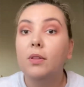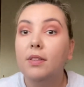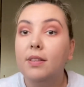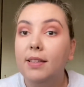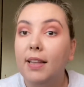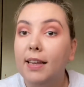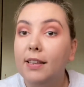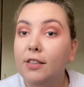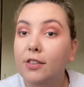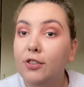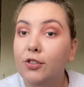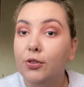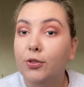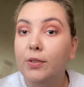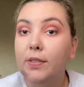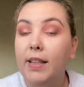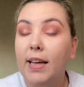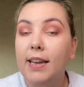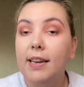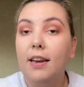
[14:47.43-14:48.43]
that's
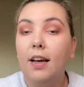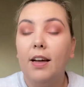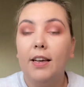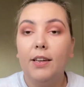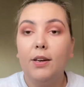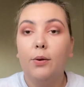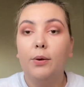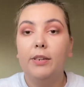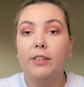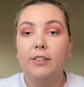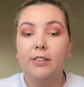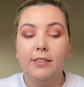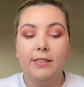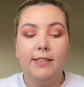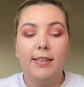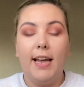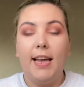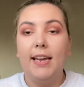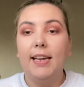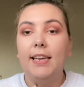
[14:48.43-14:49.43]
done, then I'm going to
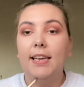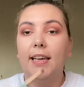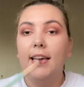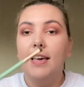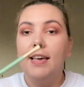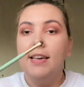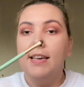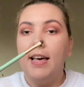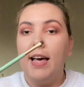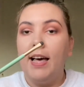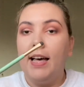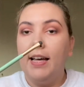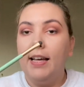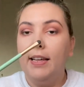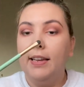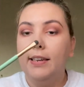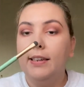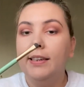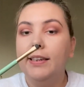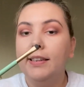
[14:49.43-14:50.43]
take
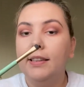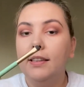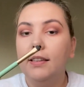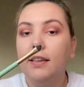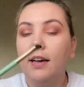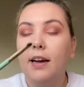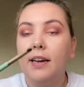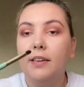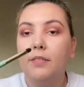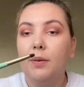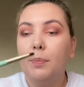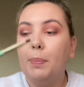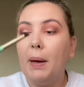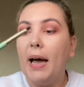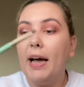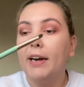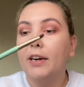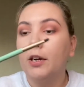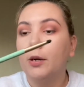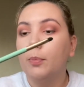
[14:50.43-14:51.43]
a little kind of a
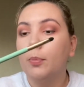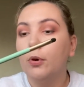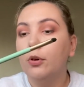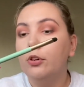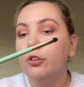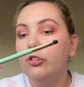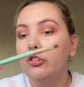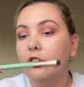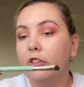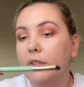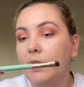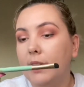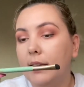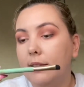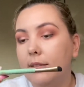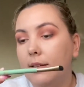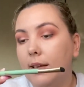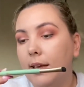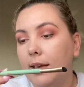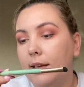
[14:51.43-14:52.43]
packer brush.
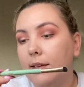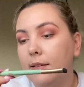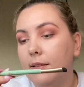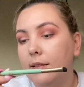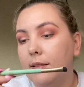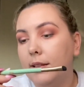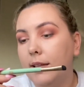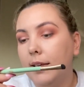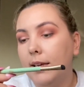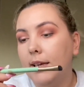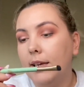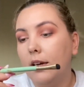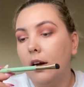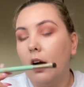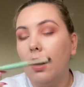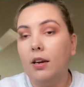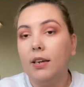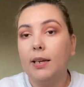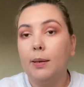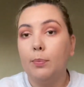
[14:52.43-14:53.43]
This is the
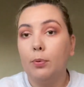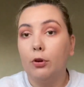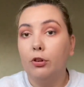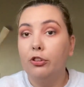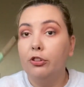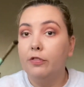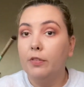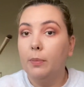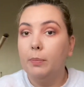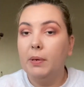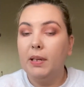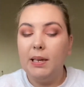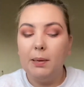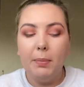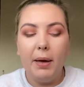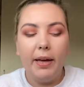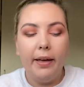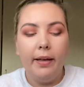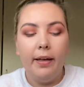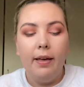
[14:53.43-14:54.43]
Ollie brush from
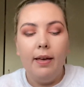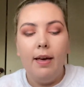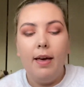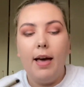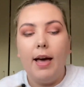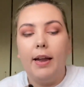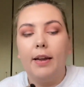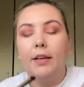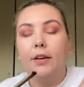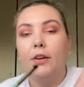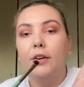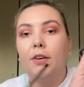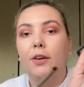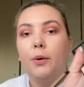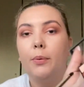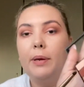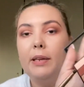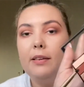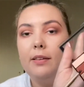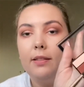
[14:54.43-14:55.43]
Nima, and I'm going to
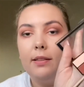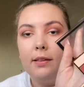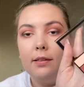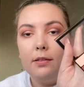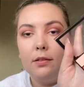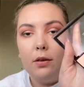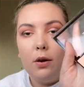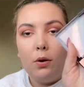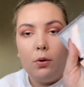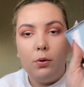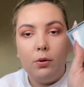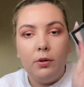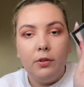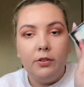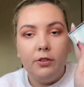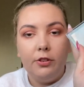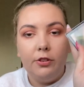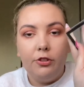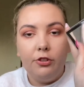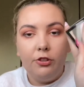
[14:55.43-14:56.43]
go into this
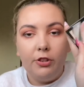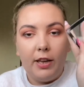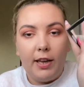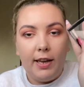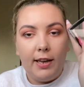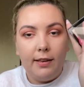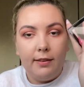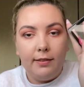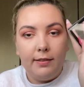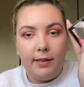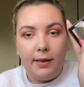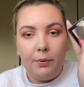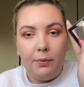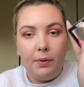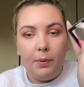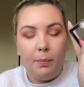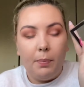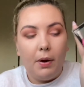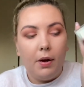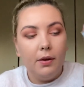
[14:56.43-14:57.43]
gold shade down
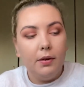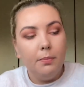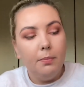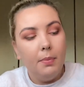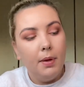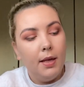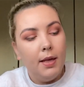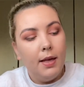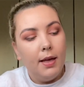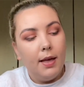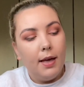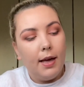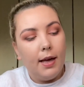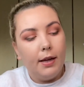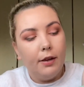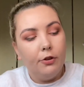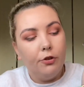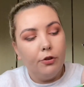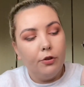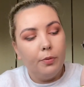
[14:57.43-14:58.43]
the bottom
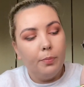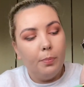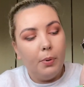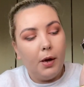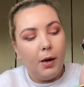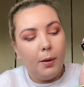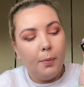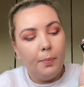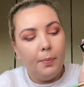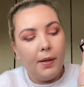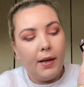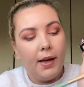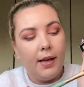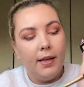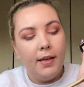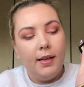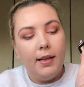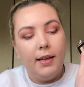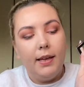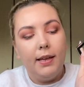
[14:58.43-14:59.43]
and just pop that
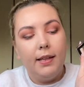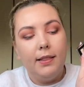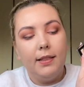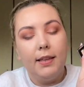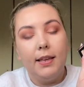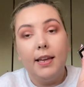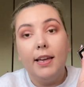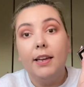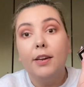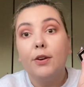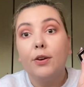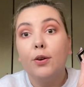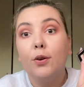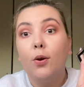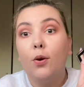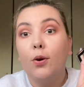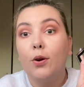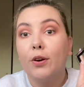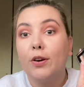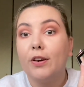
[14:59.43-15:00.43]
in the inner
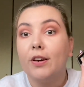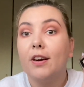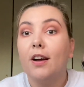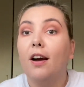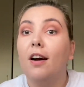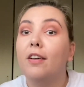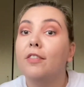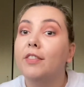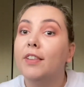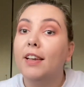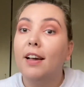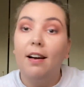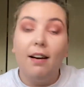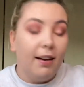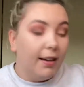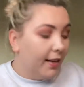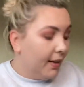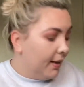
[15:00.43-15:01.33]
corner of the eye.